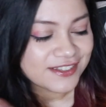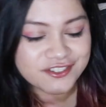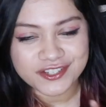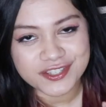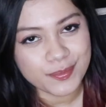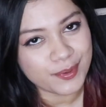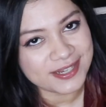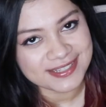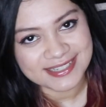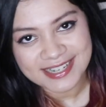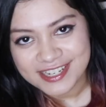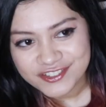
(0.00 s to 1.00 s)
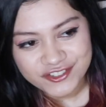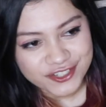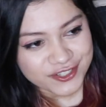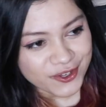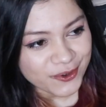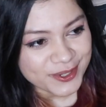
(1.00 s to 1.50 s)
just the presentation
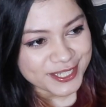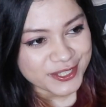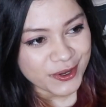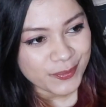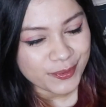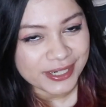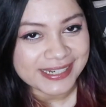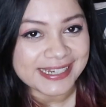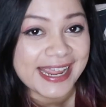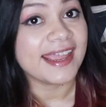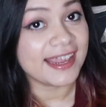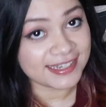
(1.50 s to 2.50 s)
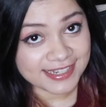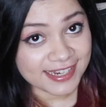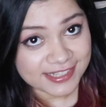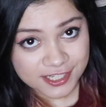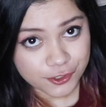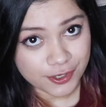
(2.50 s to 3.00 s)
is always so pretty. And I
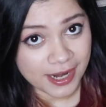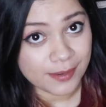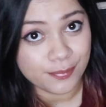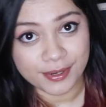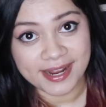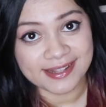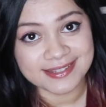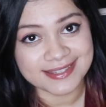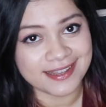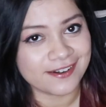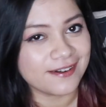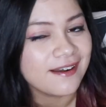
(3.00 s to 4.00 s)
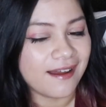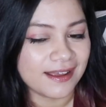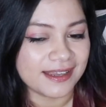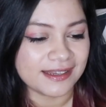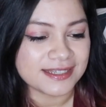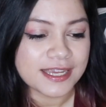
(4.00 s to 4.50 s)
get to try brands that are
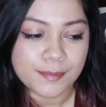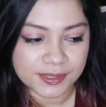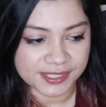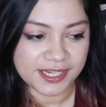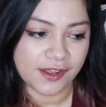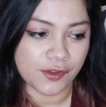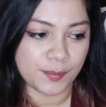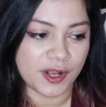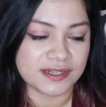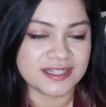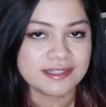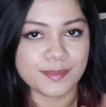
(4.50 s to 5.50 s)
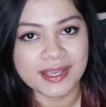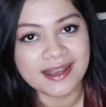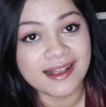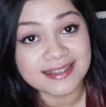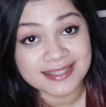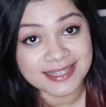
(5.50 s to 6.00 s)
not typically in other boxes
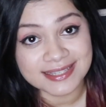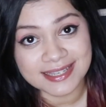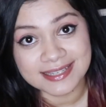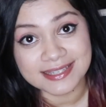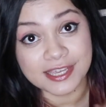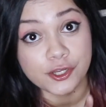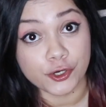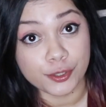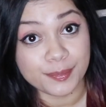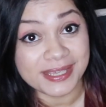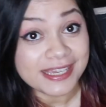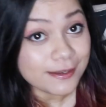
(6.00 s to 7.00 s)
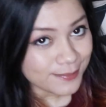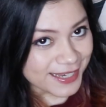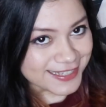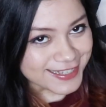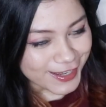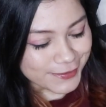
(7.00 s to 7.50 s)
because this is a European
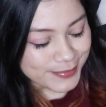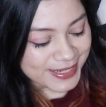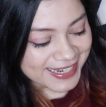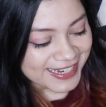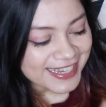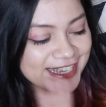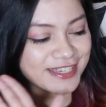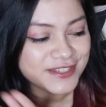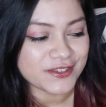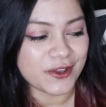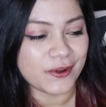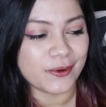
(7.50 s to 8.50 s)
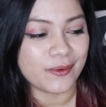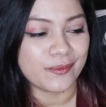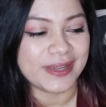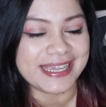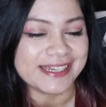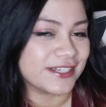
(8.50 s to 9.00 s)
based company. So
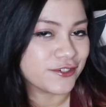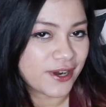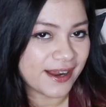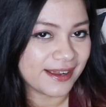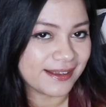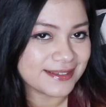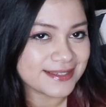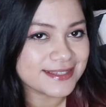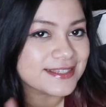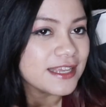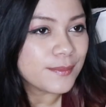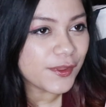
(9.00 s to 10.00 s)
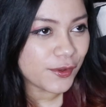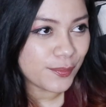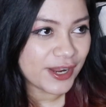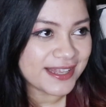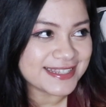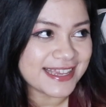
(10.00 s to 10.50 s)
we get to try it. some other
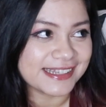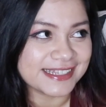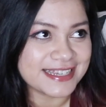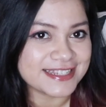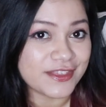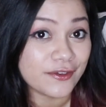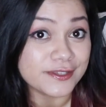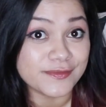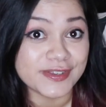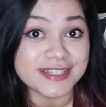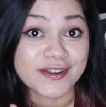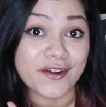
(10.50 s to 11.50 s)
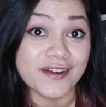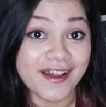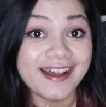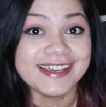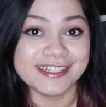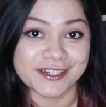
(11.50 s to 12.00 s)
brands, at least those of us that are
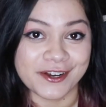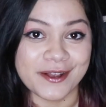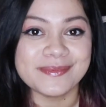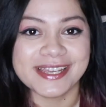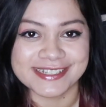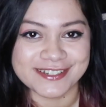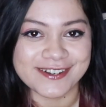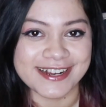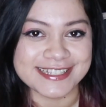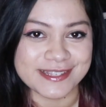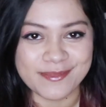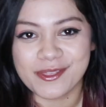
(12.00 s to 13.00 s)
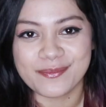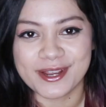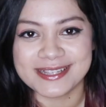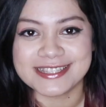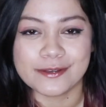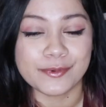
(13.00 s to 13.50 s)
not in Europe, get to try some other
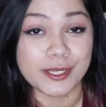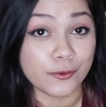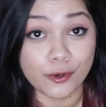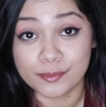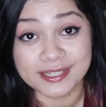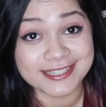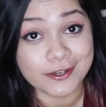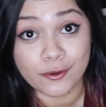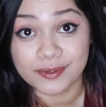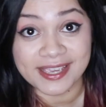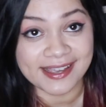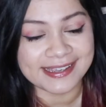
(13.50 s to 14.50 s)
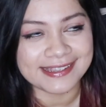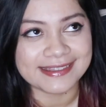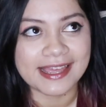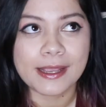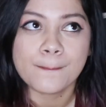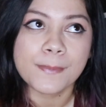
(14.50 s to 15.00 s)
brands that we normally don't get in
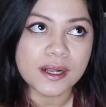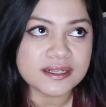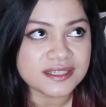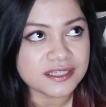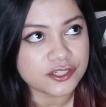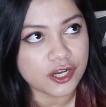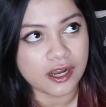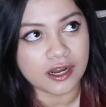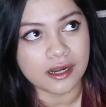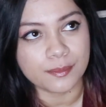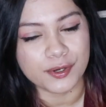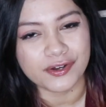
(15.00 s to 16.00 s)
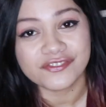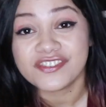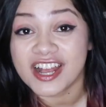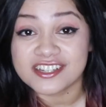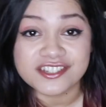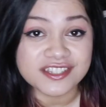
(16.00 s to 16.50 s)
like BoxyCharm or
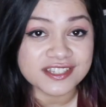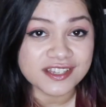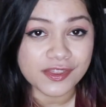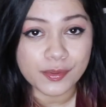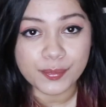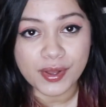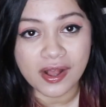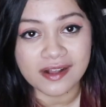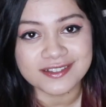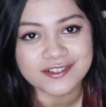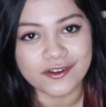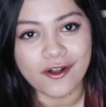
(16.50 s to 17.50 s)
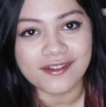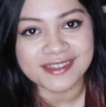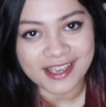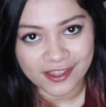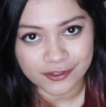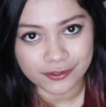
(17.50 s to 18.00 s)
Fashionsta the Box or all
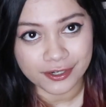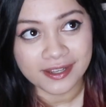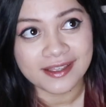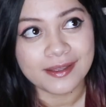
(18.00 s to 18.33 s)
the other